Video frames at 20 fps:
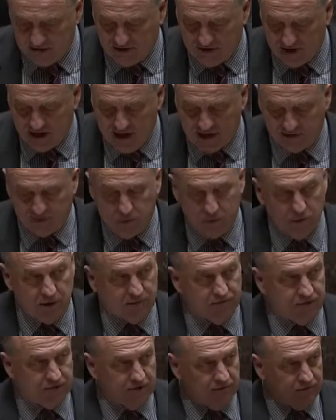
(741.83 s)
that
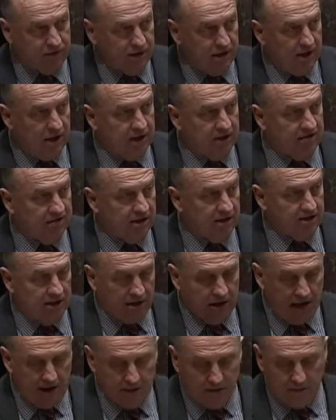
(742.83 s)
we've realized and
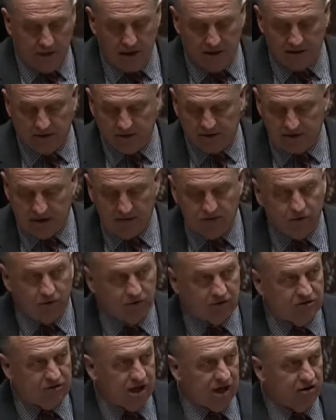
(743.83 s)
had a full
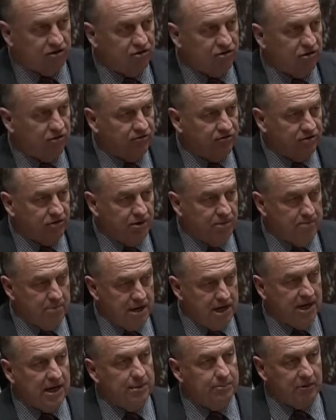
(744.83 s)
discussion of the
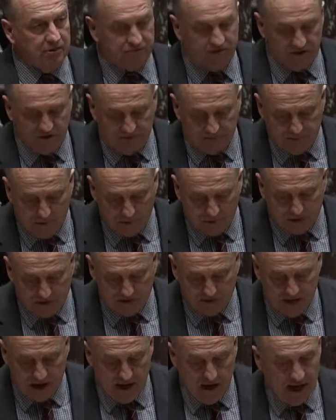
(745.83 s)
makeup of these
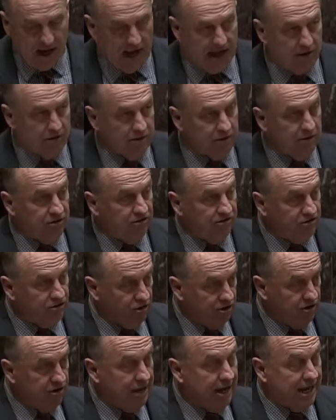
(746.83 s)
boards, how there are
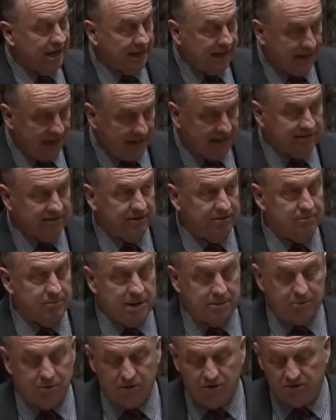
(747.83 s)
certain elected
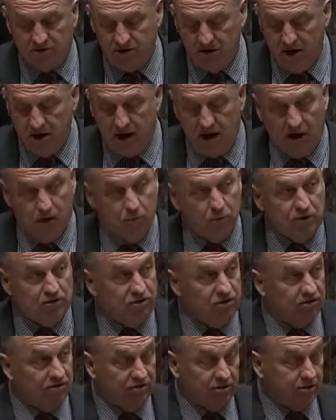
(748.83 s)
members,
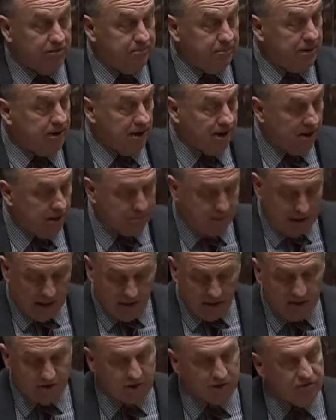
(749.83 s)
which is
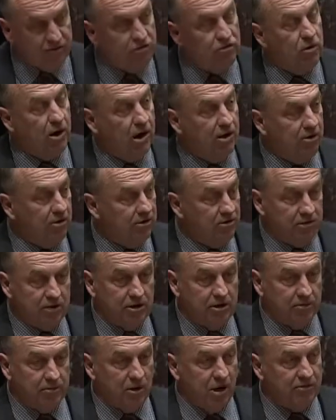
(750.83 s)
comparative to other
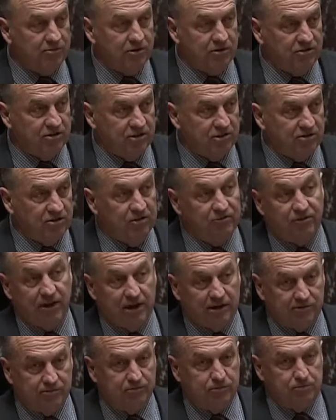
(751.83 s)
provinces. In
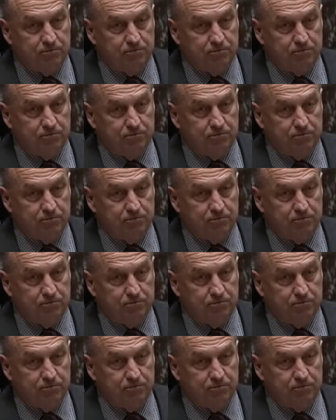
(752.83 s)
fact,